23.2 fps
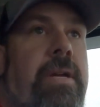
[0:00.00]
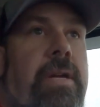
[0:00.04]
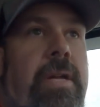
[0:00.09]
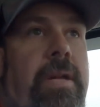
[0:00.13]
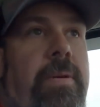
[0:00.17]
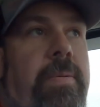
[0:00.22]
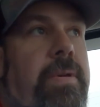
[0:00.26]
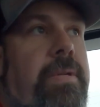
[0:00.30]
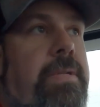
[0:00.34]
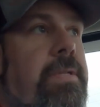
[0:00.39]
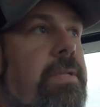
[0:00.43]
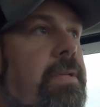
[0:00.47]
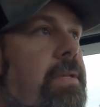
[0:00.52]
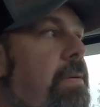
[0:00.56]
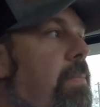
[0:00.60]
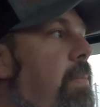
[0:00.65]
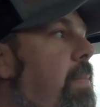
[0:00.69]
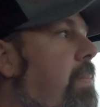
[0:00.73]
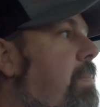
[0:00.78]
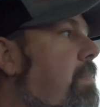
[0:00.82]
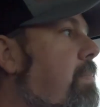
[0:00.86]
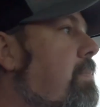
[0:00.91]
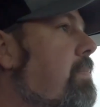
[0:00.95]
he wants to
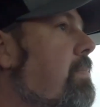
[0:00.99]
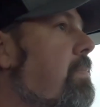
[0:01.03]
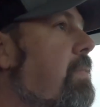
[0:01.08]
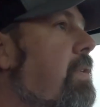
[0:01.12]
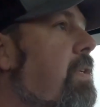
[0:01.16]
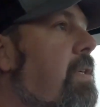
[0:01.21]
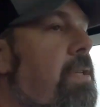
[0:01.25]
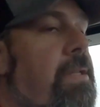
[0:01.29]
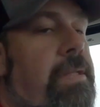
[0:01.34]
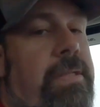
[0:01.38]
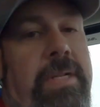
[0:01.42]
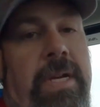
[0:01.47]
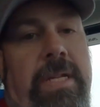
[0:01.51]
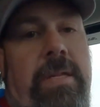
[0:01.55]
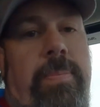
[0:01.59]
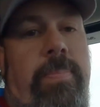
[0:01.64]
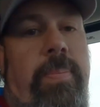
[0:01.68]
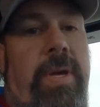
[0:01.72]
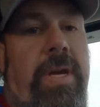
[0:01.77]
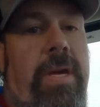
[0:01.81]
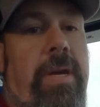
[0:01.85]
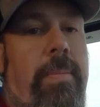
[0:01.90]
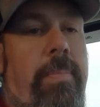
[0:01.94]
take the
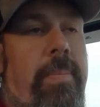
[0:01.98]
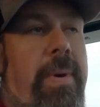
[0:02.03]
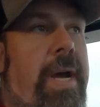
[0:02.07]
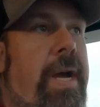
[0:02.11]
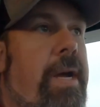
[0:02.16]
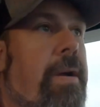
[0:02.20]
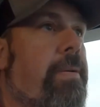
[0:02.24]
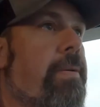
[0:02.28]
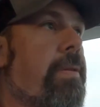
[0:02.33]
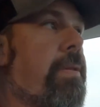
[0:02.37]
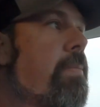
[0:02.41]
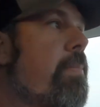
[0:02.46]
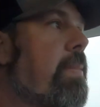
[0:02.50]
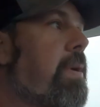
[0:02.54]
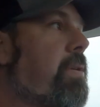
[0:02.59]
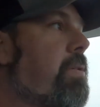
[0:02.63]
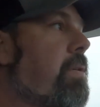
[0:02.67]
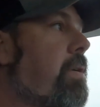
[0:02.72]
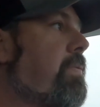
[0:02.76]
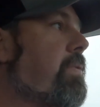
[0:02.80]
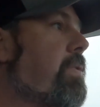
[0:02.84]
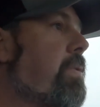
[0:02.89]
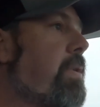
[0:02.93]
pickup back with him. He
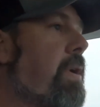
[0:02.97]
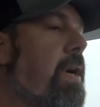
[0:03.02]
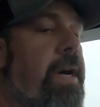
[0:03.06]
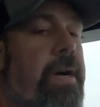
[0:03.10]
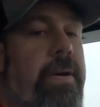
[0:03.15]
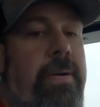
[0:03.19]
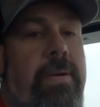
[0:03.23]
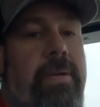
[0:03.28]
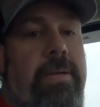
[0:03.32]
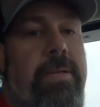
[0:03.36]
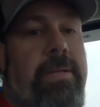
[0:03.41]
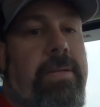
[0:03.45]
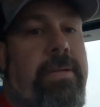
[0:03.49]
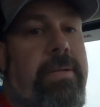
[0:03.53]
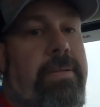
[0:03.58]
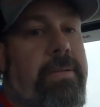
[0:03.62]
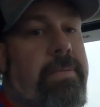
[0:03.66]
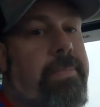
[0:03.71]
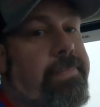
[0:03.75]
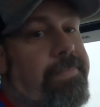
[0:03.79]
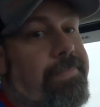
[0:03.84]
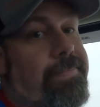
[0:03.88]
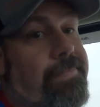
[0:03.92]
drove 2 hours, so
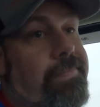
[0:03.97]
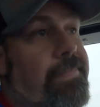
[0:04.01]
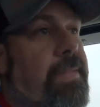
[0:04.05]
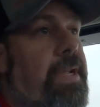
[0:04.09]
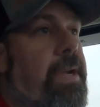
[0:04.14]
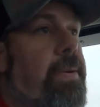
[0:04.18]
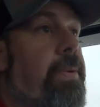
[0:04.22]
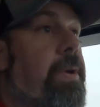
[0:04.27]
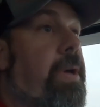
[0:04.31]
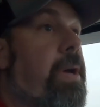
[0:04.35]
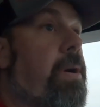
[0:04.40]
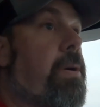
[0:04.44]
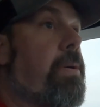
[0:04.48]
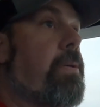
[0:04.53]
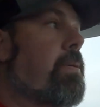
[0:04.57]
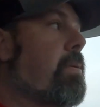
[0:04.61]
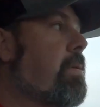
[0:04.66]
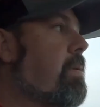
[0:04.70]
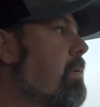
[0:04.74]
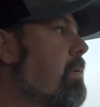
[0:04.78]
here we go.